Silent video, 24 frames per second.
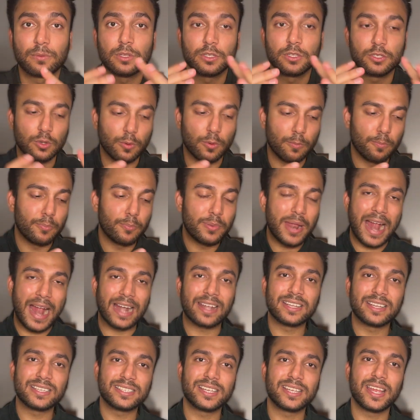So
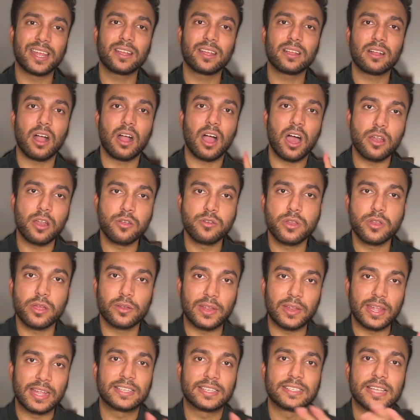practicing under
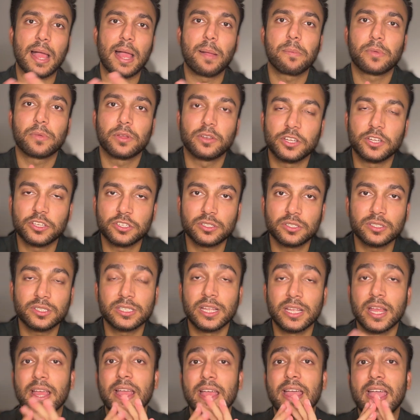exam conditions
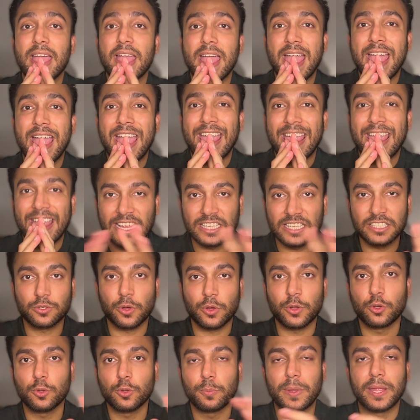is
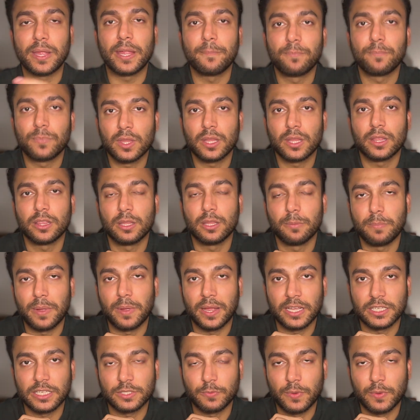going to be the
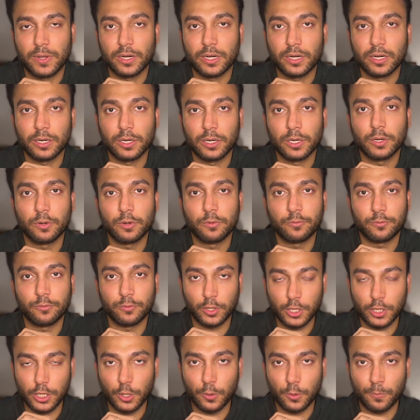biggest winner for
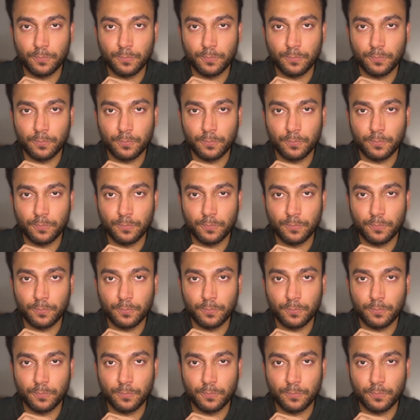you.